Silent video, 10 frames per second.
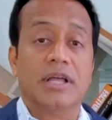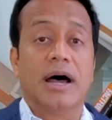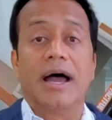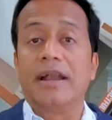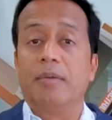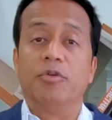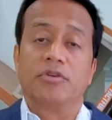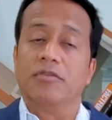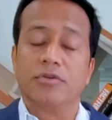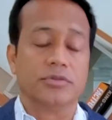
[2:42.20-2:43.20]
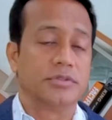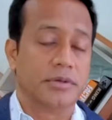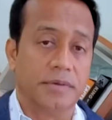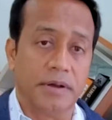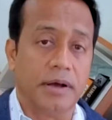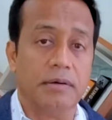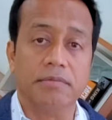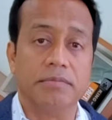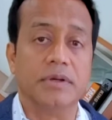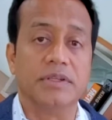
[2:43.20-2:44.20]
and of course,
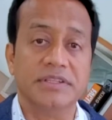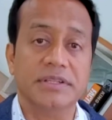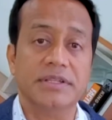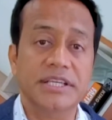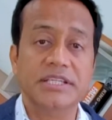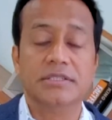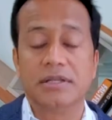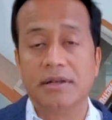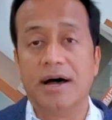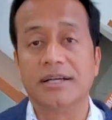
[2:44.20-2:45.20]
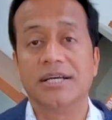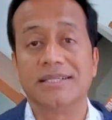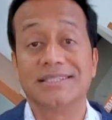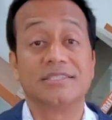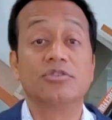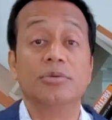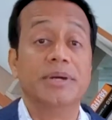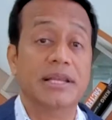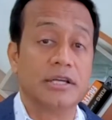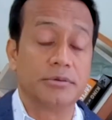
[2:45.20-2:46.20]
these large assets could
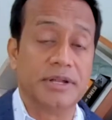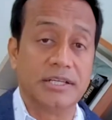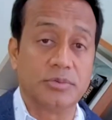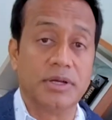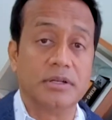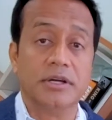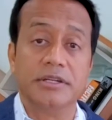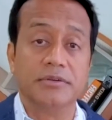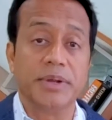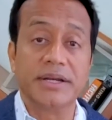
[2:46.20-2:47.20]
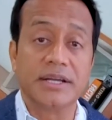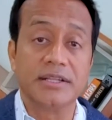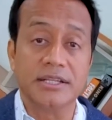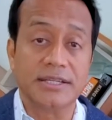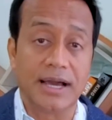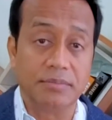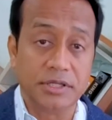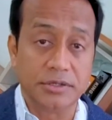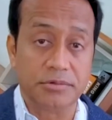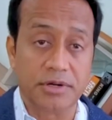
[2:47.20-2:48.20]
be liquid as well, depending on the time
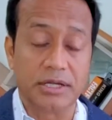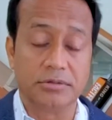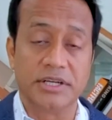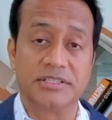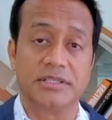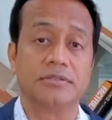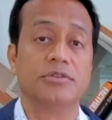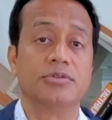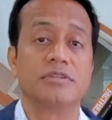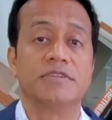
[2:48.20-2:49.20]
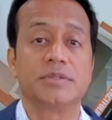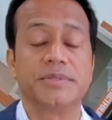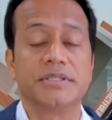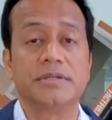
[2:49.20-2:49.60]
that you're trying to exit those investments.